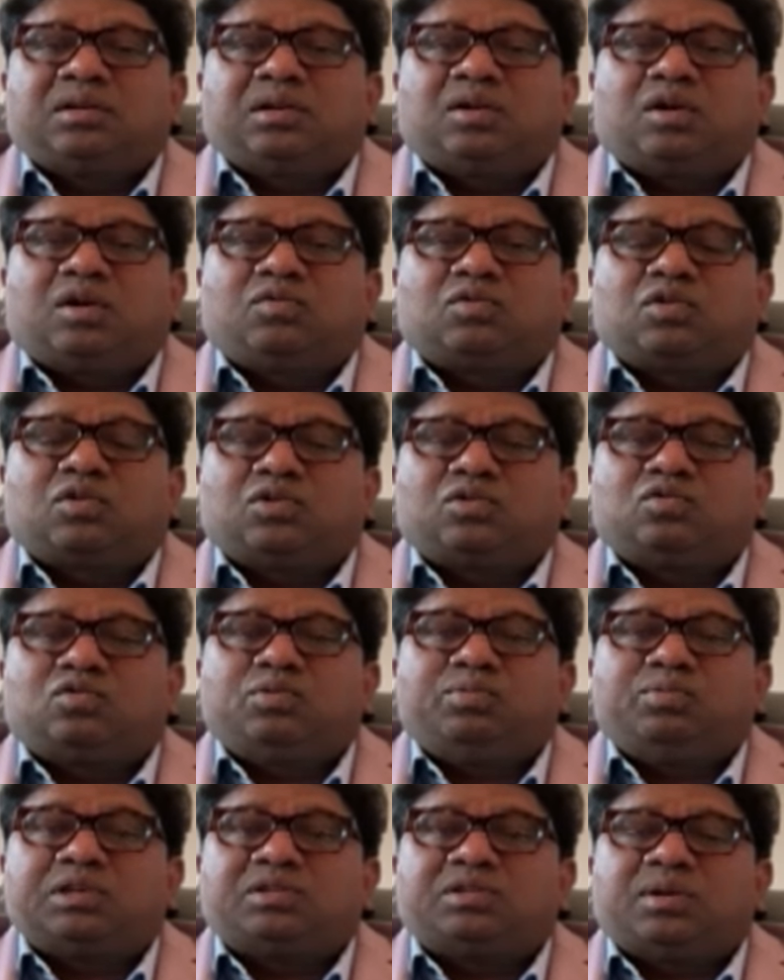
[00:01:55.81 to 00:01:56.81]
and of course
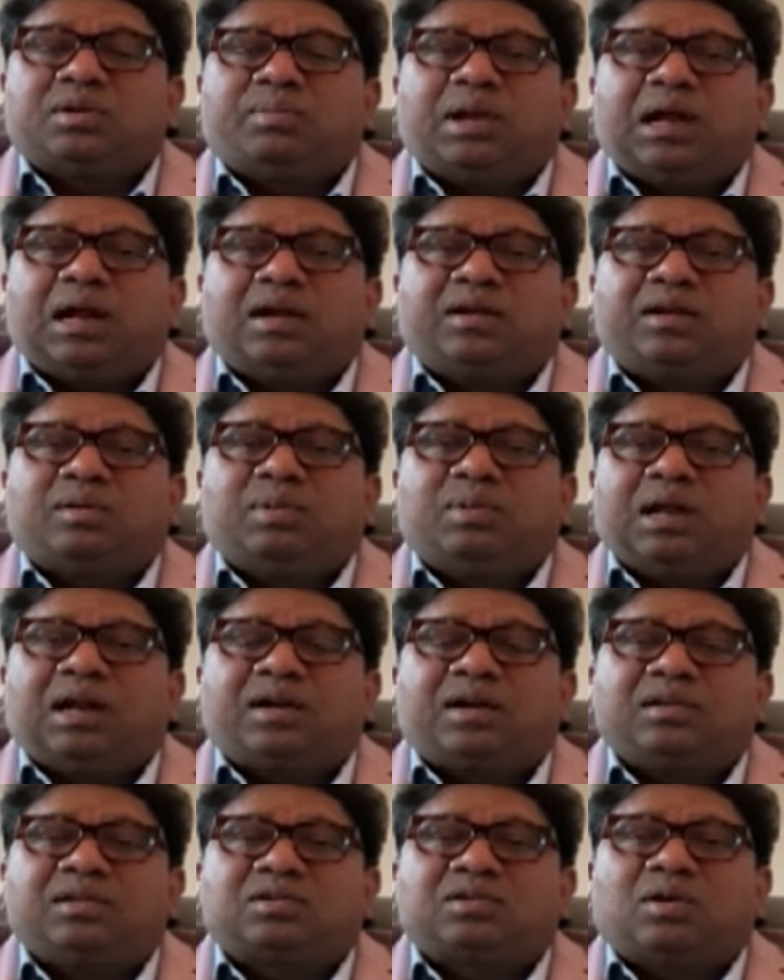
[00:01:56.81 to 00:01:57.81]
we miss the bladder.
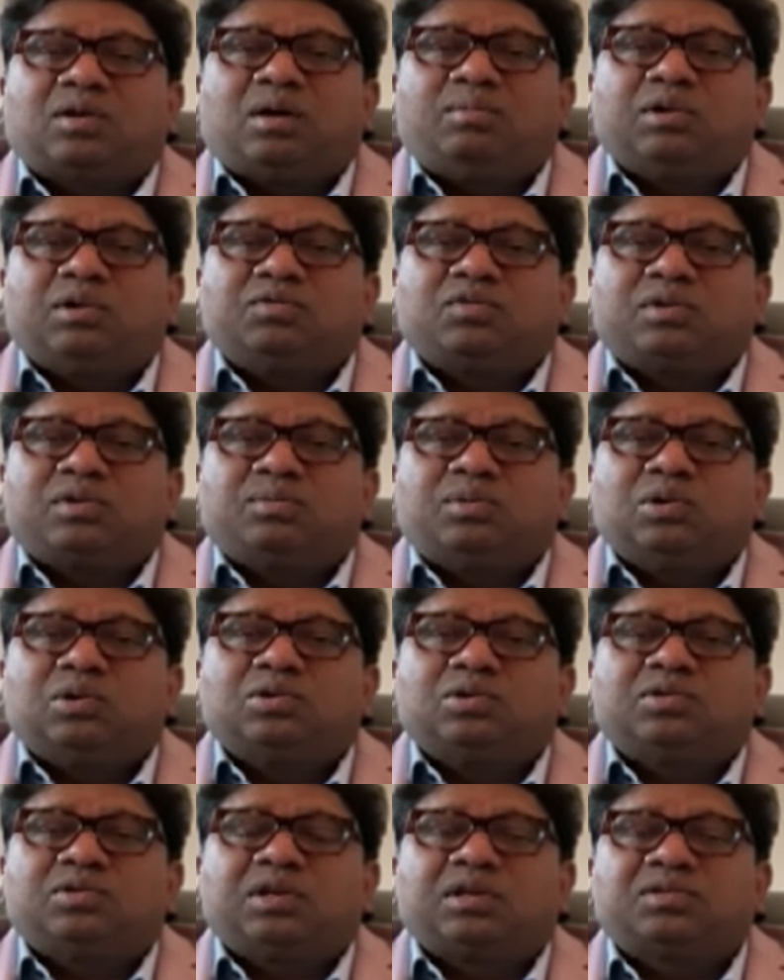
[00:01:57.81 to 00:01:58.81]
Bladder is common for
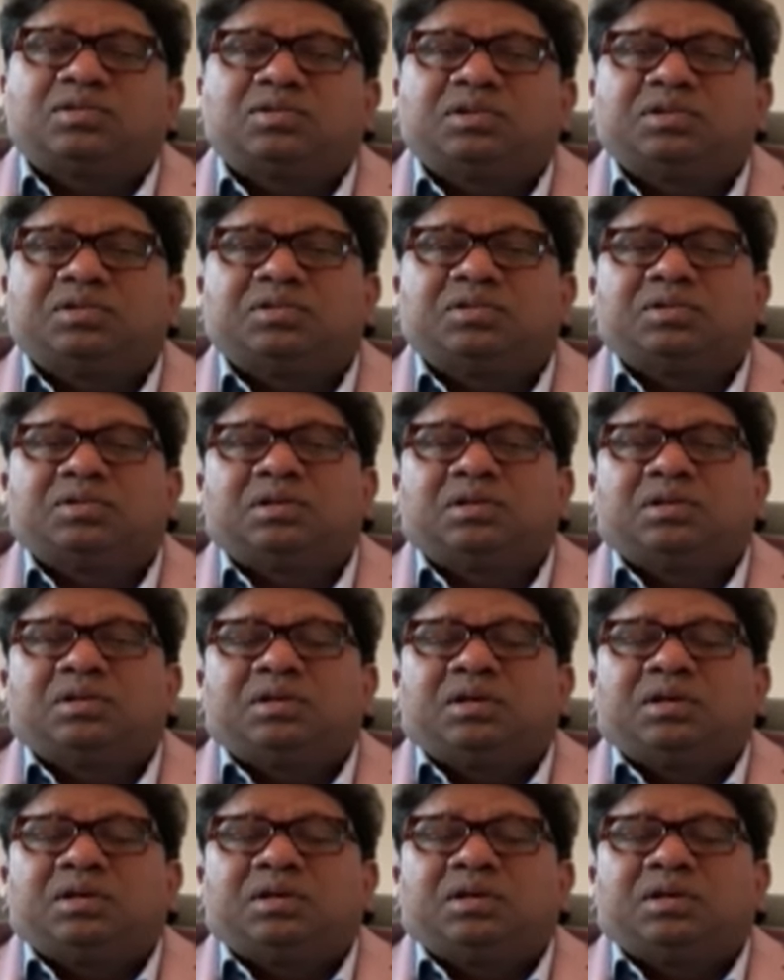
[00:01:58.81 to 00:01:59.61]
both sexes.